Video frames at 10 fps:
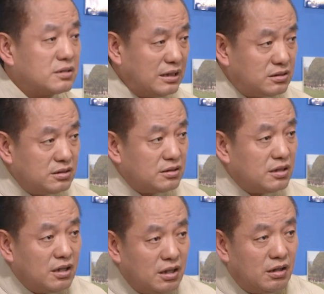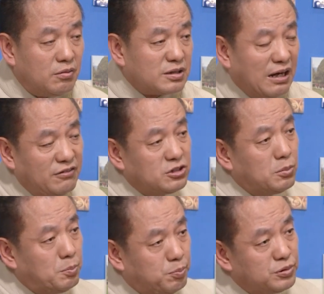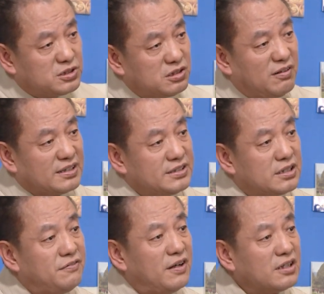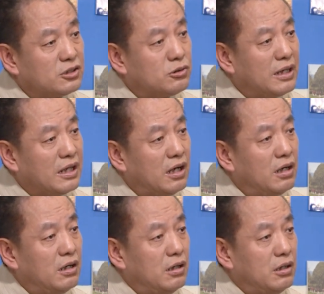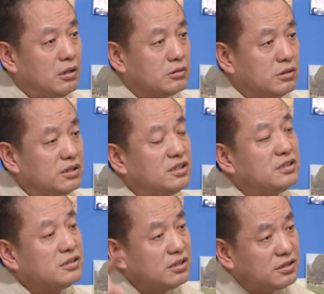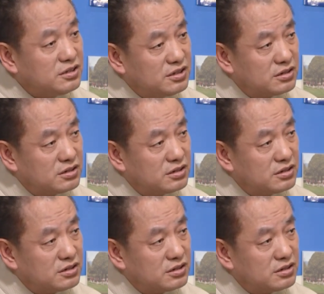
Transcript: The thing is, unlike the planets, we don't circle in one direction.